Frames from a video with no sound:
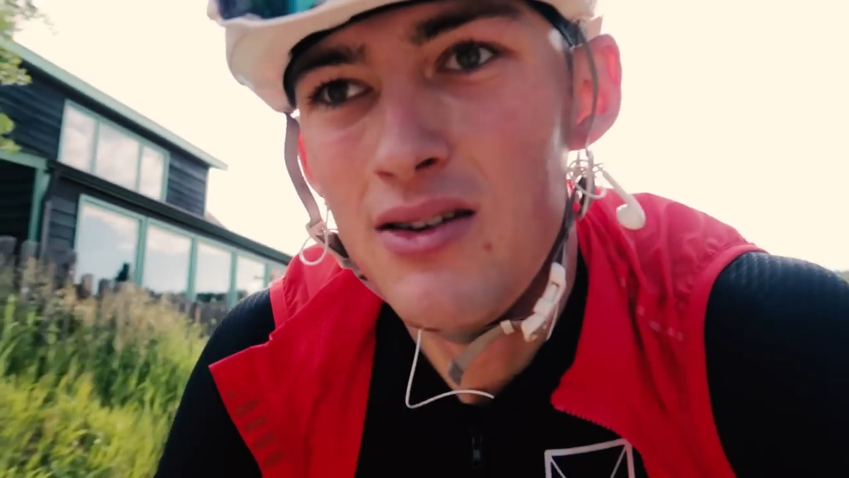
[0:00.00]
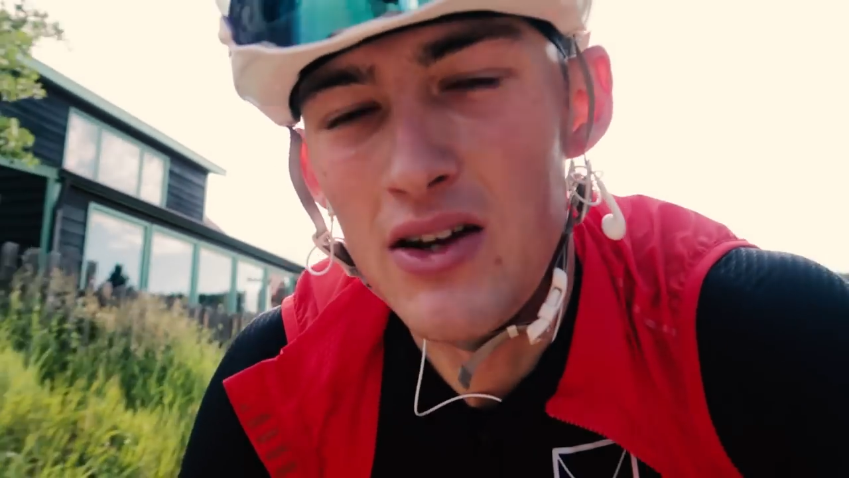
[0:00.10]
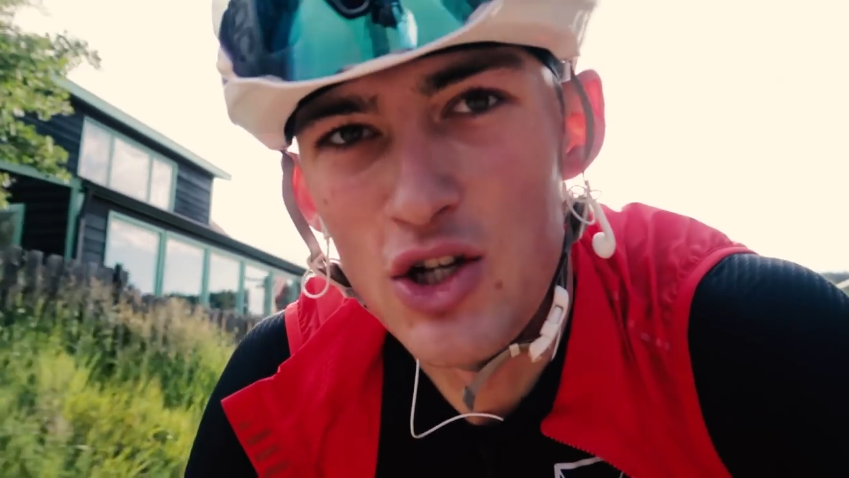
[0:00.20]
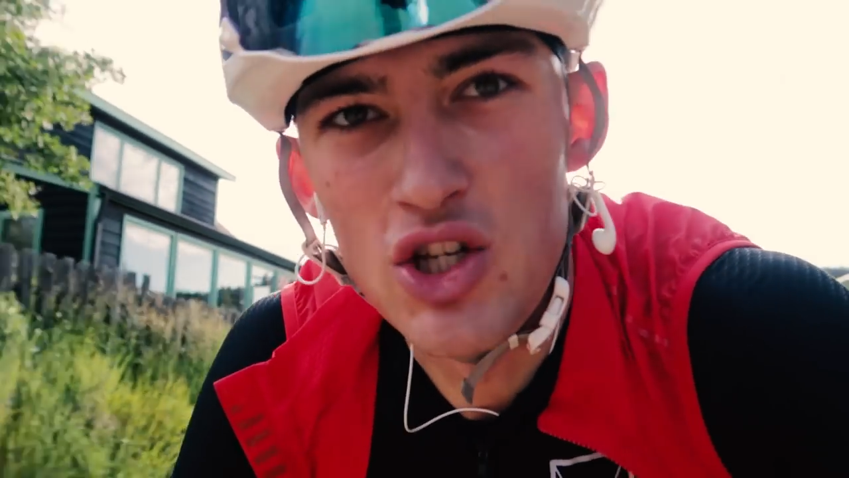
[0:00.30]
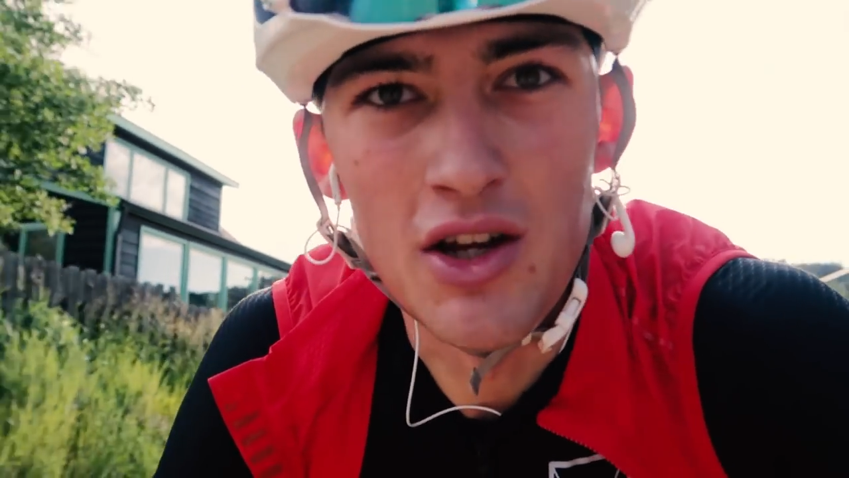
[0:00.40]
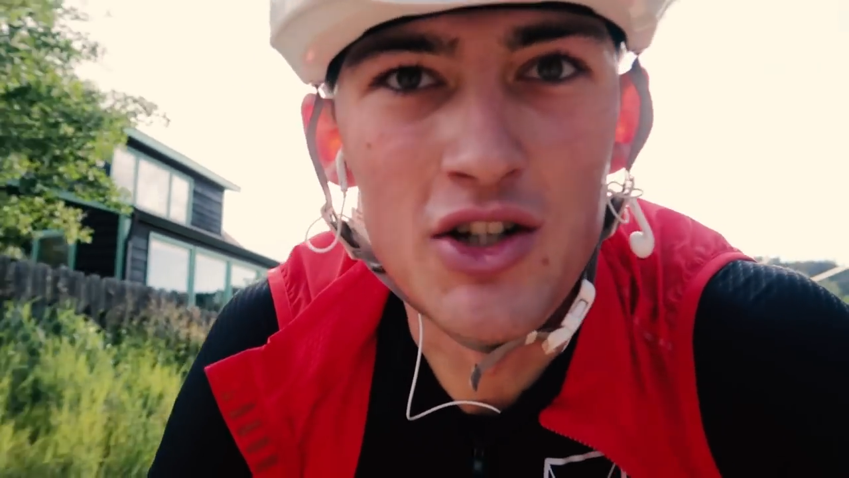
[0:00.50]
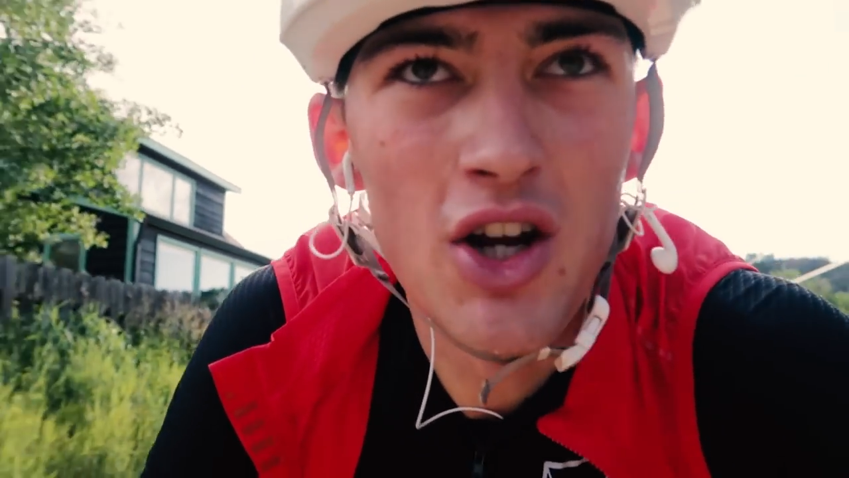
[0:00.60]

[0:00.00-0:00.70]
Finishes on